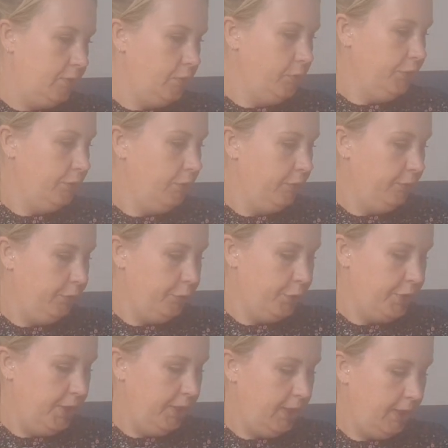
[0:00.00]
is also a
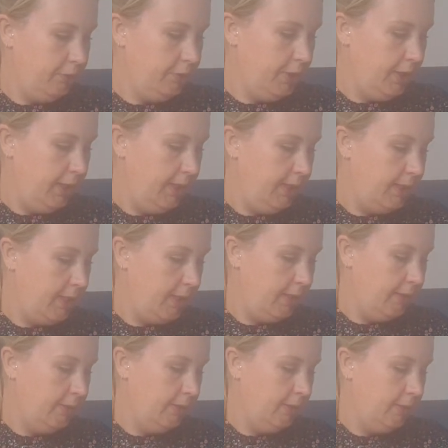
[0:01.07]
14 count
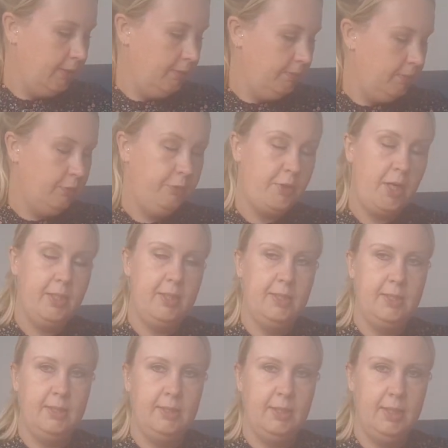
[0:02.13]
Ada
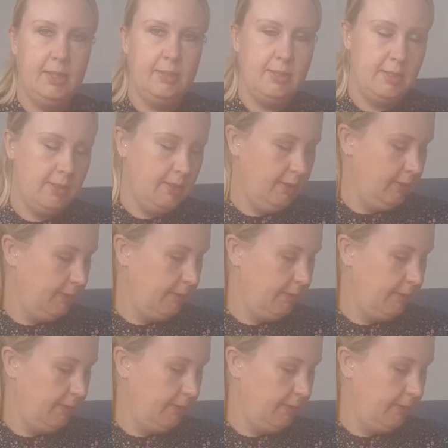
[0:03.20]
provided in the kit.